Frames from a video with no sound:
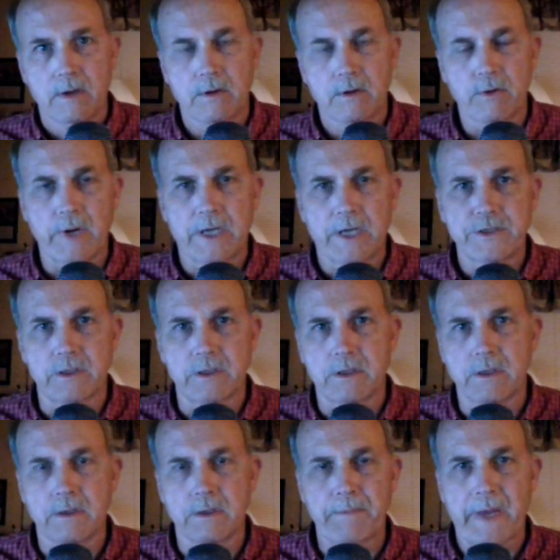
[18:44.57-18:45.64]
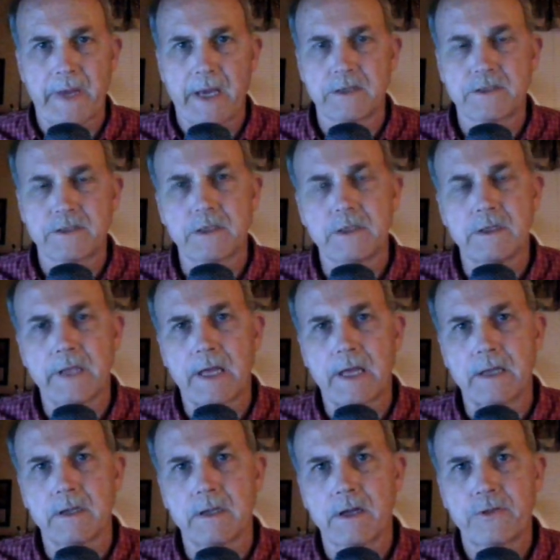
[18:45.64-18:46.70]
Correction, the magazine that
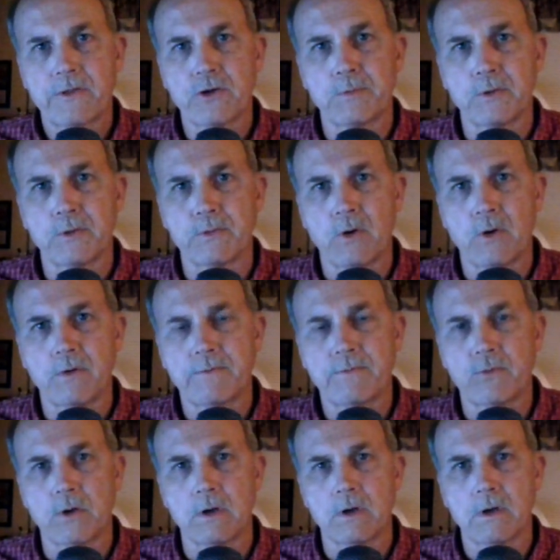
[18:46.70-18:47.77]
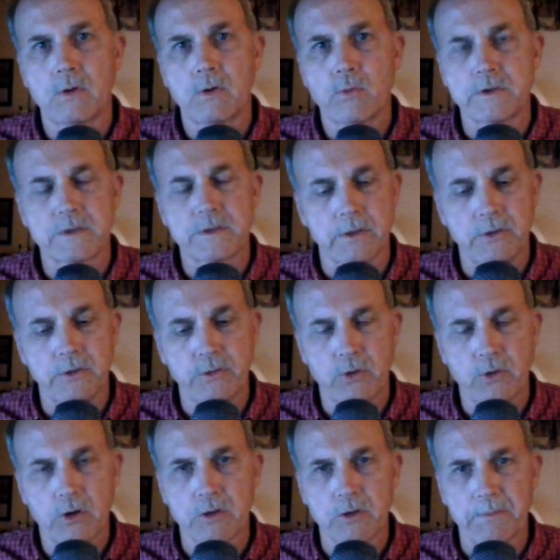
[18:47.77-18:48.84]
Thurber wrote for was the New
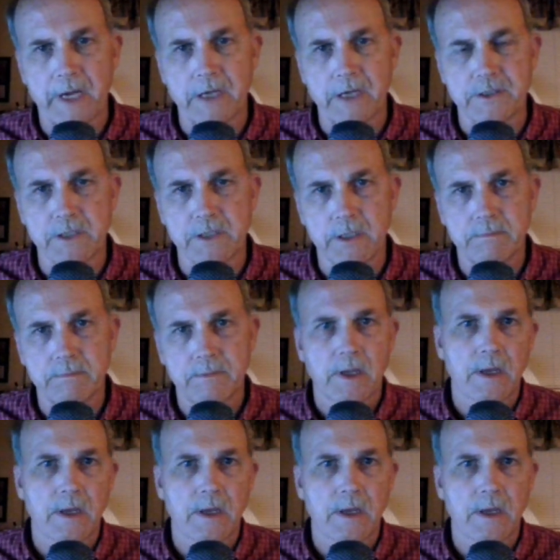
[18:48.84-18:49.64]
Yorker magazine.